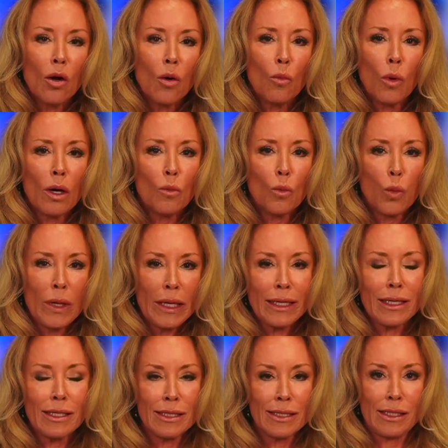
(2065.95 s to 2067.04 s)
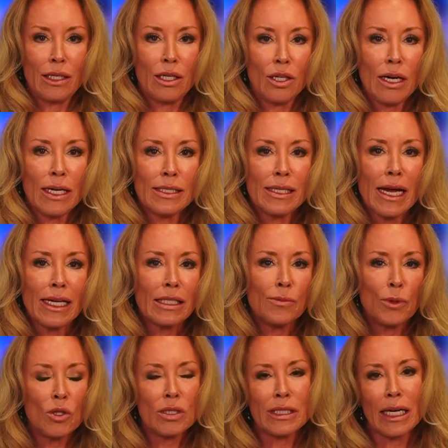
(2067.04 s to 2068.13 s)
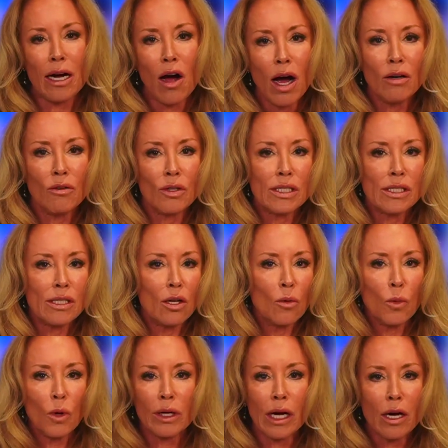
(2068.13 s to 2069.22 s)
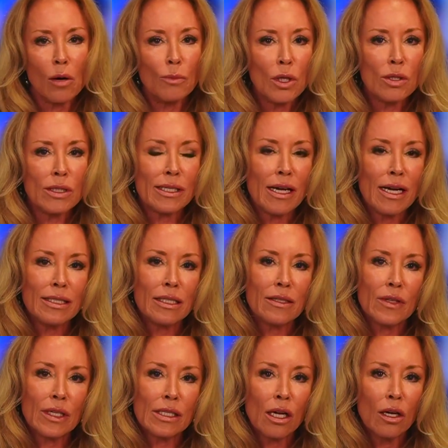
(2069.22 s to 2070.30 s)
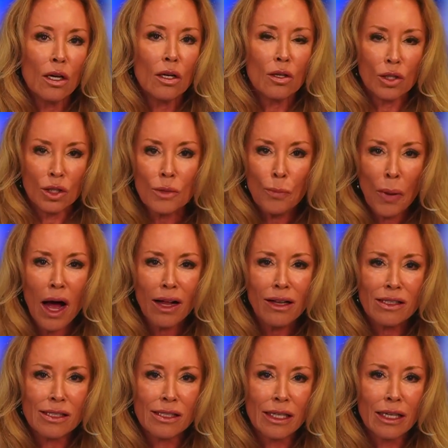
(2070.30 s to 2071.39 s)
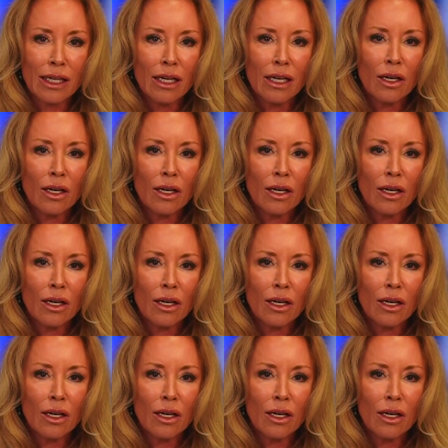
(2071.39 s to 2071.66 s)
what we consider as experts in Congress that are working on both sides of this good policy.